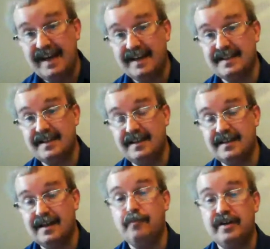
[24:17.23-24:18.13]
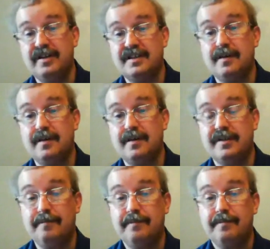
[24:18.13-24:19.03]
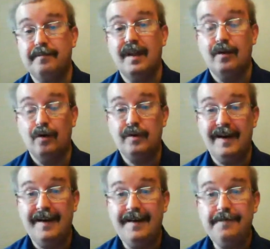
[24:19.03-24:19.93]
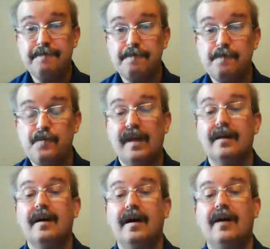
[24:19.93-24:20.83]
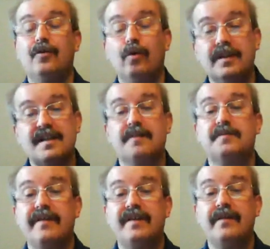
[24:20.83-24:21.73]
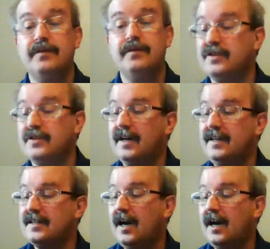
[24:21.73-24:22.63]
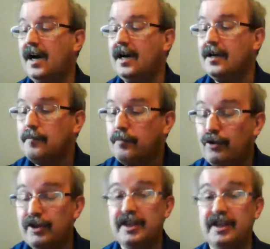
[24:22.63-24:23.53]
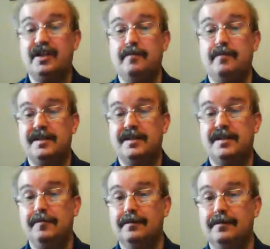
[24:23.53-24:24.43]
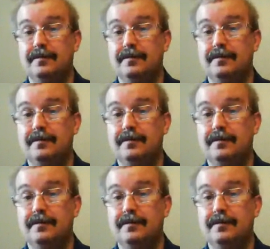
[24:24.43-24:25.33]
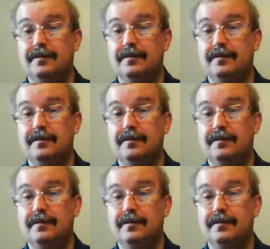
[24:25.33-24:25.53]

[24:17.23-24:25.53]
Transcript: BST time, British Summer Time. Okay? And all the times I've given you tonight are British Summer Time. So